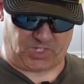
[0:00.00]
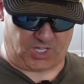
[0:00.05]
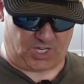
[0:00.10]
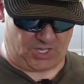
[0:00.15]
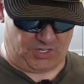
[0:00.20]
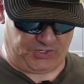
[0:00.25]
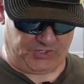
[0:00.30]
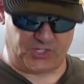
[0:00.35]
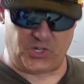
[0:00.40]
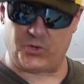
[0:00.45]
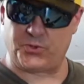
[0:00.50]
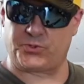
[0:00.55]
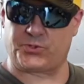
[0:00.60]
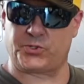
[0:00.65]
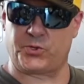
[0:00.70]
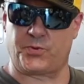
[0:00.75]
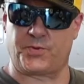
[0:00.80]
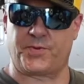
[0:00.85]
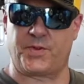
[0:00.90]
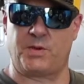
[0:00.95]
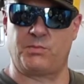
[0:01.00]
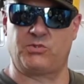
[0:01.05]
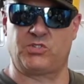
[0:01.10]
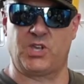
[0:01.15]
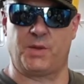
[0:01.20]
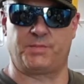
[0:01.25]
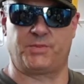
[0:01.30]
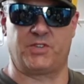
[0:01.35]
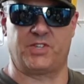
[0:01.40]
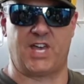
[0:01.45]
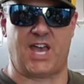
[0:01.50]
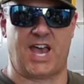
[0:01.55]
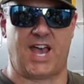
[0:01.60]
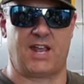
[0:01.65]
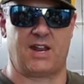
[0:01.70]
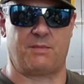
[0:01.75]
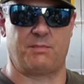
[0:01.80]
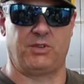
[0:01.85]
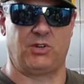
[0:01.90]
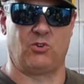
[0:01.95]
So thumbs up to
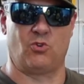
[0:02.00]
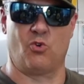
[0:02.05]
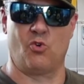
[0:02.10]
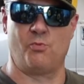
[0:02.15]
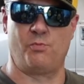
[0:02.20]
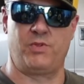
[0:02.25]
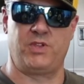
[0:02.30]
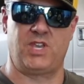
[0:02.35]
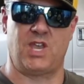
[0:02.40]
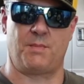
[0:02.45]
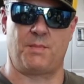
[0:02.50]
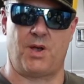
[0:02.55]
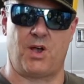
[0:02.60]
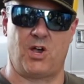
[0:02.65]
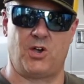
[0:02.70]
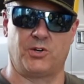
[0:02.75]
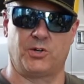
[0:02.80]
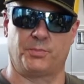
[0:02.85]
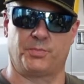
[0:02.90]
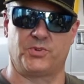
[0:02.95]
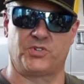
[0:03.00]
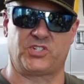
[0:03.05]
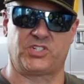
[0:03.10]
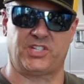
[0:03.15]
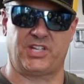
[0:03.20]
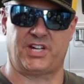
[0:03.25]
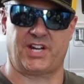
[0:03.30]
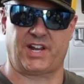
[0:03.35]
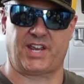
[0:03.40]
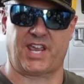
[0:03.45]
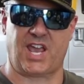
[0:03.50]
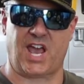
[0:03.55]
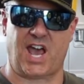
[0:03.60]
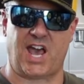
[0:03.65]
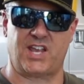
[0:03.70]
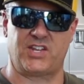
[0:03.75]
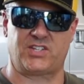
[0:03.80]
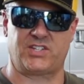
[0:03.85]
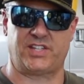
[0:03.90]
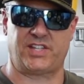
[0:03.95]
that. I mean, normally I'm 100% a
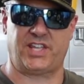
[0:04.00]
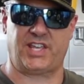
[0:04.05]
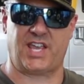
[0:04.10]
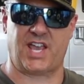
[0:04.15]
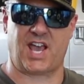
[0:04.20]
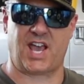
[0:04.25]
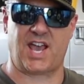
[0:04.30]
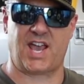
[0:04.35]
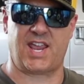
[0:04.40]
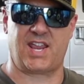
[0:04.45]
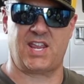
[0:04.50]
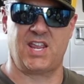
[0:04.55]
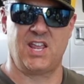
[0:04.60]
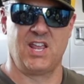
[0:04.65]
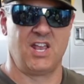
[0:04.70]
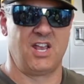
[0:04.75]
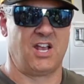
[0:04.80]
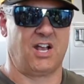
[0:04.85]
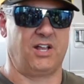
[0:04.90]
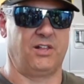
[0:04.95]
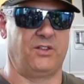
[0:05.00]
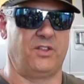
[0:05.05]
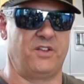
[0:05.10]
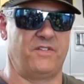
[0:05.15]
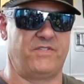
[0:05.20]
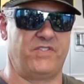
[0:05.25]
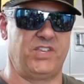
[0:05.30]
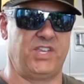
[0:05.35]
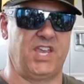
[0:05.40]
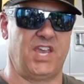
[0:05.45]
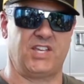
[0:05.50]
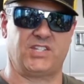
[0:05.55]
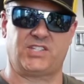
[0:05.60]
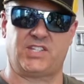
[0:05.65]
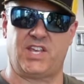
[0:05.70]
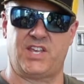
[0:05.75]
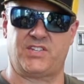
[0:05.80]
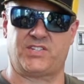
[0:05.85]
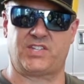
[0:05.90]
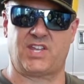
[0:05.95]
Geisley guy. I love the
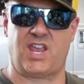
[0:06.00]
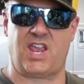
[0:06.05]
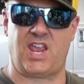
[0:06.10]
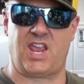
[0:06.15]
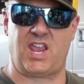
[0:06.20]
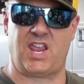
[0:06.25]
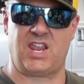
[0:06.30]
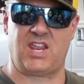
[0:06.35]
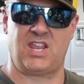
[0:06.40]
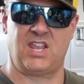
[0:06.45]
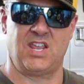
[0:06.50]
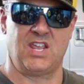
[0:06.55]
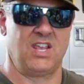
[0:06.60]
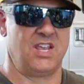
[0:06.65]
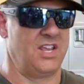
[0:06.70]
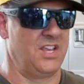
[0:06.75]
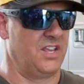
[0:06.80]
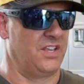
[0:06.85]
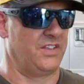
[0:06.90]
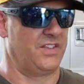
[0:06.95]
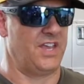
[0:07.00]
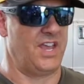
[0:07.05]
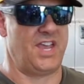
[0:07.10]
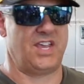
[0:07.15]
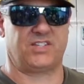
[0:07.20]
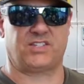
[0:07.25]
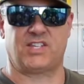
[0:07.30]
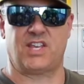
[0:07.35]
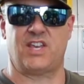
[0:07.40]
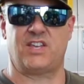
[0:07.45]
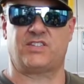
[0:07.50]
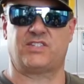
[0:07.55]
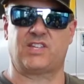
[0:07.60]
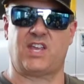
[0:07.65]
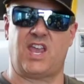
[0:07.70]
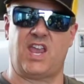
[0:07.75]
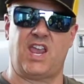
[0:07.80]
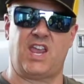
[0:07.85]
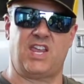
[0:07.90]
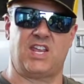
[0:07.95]
SSA, the
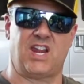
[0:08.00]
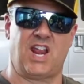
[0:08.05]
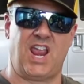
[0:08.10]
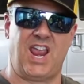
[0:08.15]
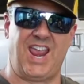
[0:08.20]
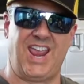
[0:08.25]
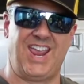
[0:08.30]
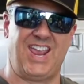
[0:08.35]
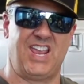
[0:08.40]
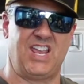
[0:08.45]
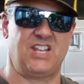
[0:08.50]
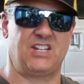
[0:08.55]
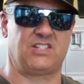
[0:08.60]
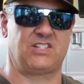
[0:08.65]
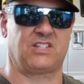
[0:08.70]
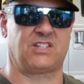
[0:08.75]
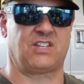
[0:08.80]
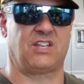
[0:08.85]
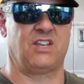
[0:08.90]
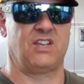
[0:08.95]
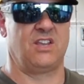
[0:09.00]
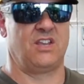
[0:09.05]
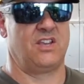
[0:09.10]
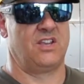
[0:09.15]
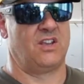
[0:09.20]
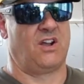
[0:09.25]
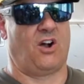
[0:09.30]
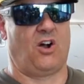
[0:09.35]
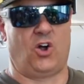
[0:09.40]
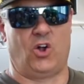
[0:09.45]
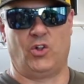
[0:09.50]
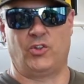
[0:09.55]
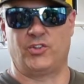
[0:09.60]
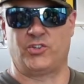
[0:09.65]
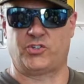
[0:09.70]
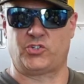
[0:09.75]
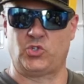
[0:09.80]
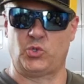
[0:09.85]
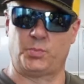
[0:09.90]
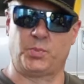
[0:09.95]
SSA enhanced, all the
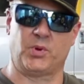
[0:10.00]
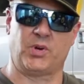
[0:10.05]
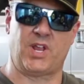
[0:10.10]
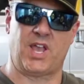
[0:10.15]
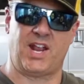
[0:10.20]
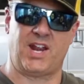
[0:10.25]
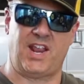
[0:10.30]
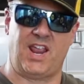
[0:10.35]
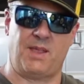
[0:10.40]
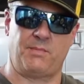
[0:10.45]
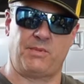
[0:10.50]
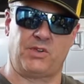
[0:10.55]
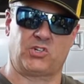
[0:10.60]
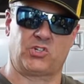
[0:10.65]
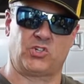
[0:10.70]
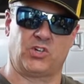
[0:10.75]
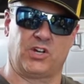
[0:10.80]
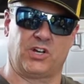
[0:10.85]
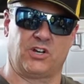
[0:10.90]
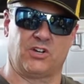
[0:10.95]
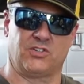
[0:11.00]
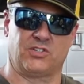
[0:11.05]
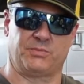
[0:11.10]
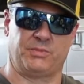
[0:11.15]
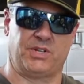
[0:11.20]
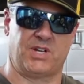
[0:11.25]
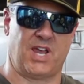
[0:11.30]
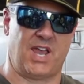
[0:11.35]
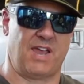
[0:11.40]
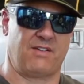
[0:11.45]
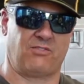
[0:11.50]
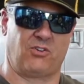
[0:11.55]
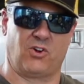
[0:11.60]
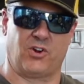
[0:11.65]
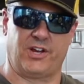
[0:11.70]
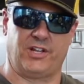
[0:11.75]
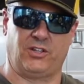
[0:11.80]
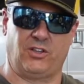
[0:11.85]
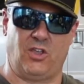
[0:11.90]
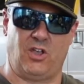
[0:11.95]
super dynamic triggers. I mean, I have
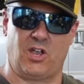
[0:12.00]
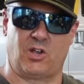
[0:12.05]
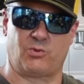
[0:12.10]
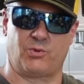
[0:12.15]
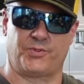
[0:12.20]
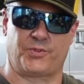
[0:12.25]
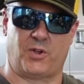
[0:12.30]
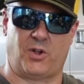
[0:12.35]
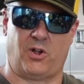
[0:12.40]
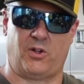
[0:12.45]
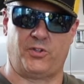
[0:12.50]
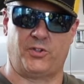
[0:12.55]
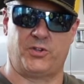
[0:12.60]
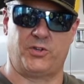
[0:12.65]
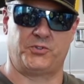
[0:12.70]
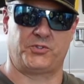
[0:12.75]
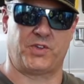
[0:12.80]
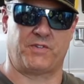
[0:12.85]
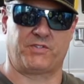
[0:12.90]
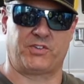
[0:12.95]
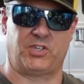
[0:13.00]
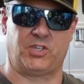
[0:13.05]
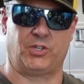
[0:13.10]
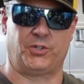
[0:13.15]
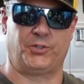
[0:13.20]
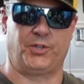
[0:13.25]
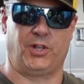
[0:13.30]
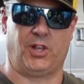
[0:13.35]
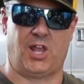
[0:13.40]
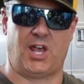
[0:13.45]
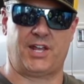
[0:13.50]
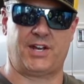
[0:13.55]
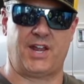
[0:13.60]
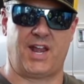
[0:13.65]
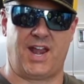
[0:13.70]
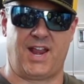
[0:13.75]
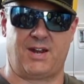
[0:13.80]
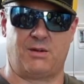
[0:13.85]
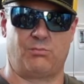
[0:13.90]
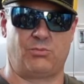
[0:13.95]
great luck with all those. I've killed a lot of
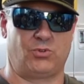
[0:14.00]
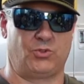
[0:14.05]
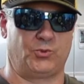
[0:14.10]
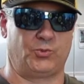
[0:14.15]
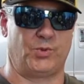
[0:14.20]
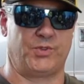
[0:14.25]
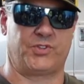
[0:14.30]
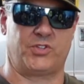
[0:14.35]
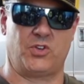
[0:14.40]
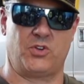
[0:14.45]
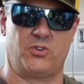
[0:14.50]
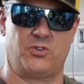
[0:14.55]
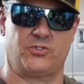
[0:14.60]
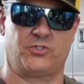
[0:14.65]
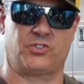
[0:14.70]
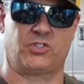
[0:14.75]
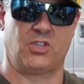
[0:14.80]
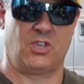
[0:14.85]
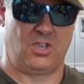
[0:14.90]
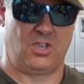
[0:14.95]
animals with those.